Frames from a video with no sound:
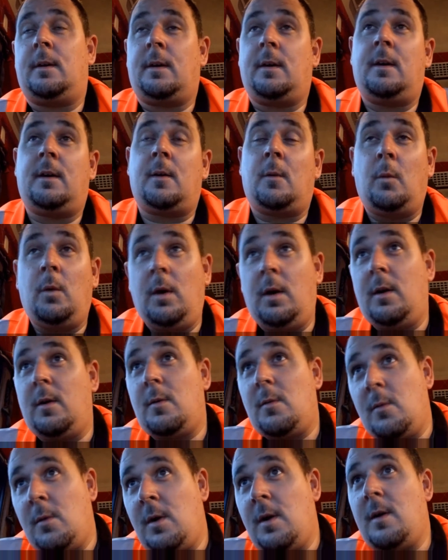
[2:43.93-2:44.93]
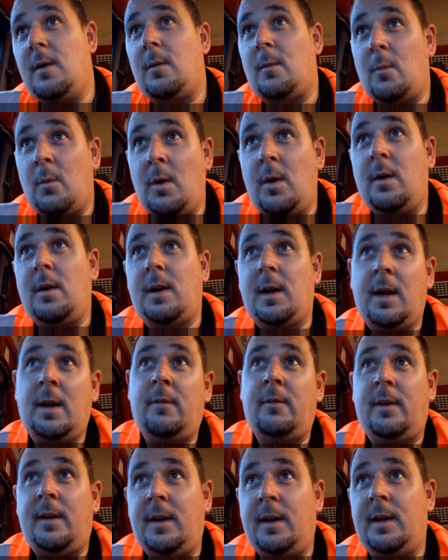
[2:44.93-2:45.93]
Gotta work, work, work
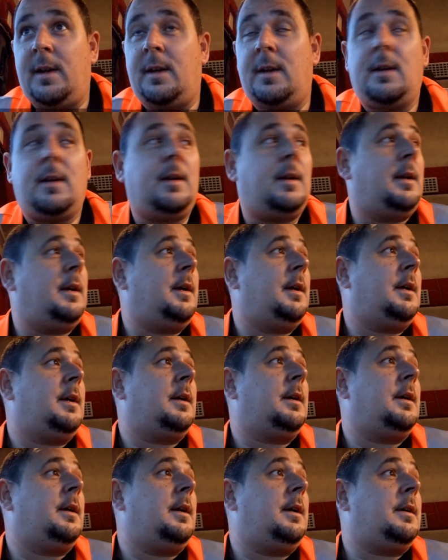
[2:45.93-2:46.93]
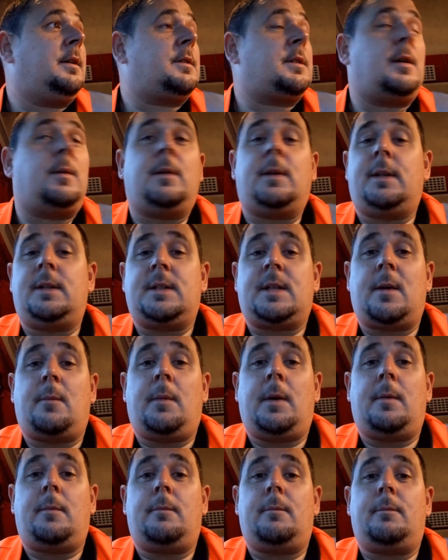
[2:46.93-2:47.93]
every day. So I need to
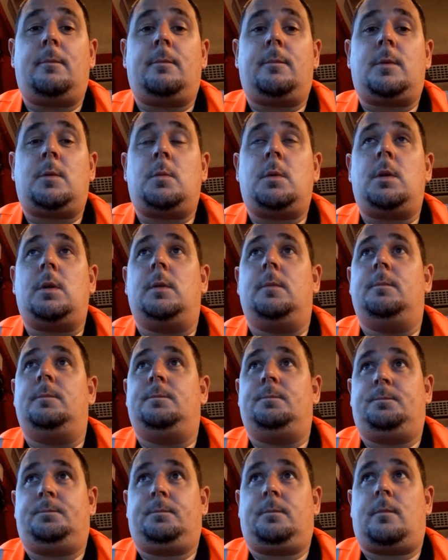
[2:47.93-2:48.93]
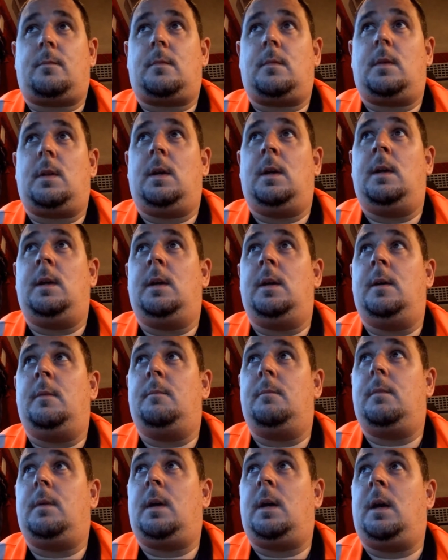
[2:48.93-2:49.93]
get back to work.
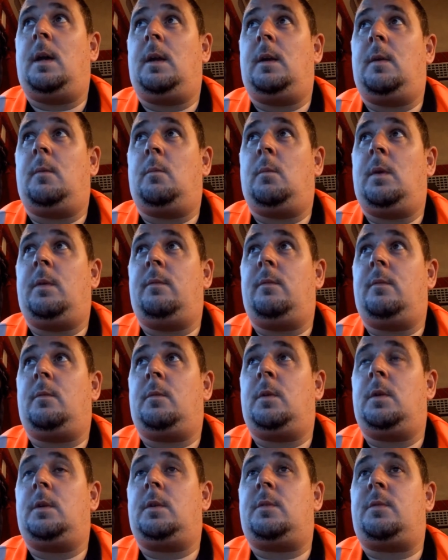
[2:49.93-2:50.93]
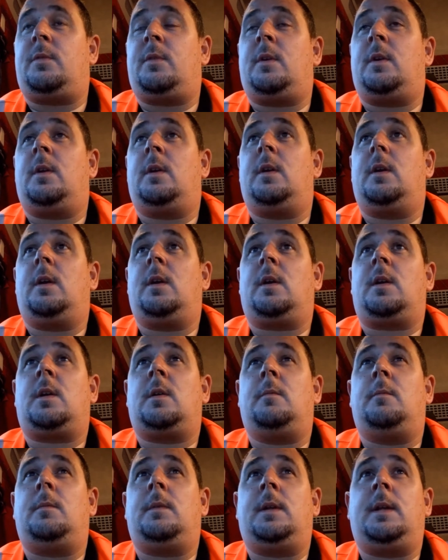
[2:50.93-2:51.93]
Um, I went worked for a, a
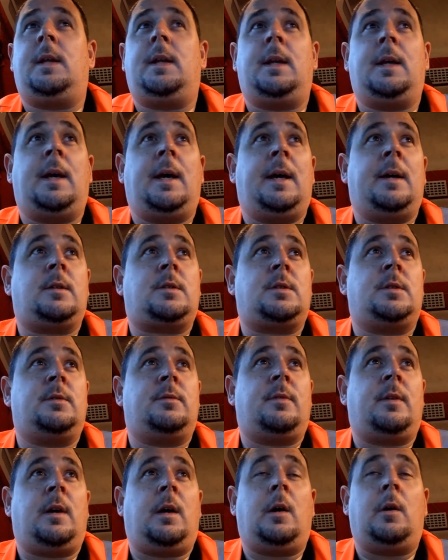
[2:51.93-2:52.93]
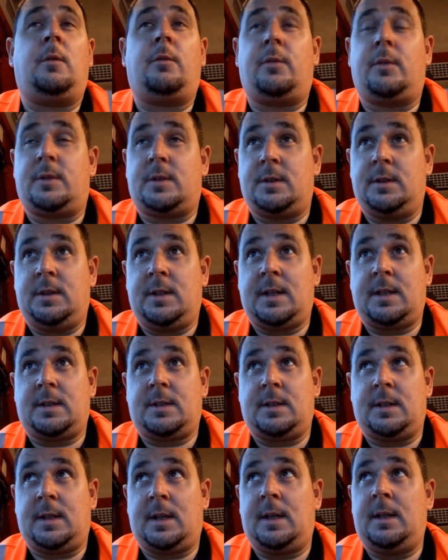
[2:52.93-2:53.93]
company out of Alfreton
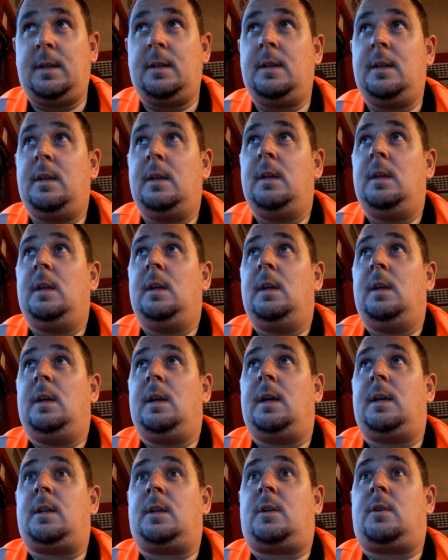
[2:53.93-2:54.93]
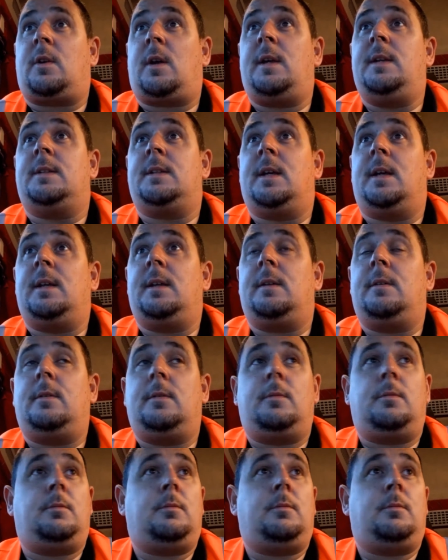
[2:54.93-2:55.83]
yesterday. Had a great day.